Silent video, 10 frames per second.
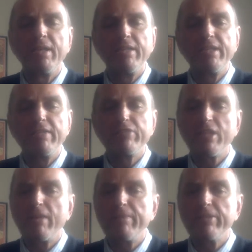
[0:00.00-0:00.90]
They left
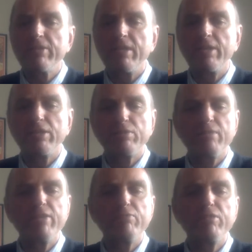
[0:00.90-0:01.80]
sharpish. I looked
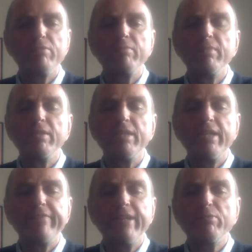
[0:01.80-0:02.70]
around the room.
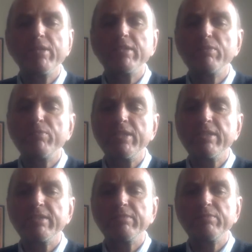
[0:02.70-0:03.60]
If anyone had
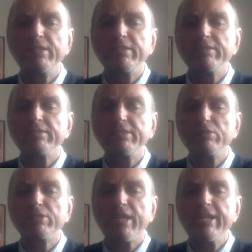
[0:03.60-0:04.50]
witnessed the
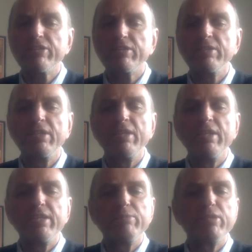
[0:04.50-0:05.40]
altercation,
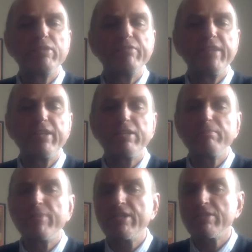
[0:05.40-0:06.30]
they were doing a very good
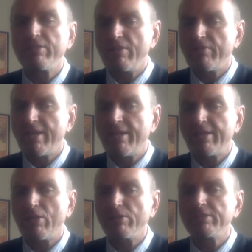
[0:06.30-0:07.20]
impression of
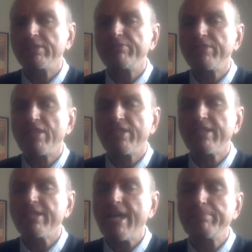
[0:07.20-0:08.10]
carrying on as if nothing
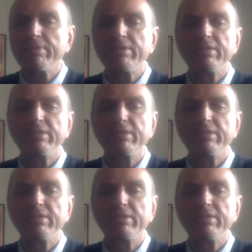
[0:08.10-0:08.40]
had happened.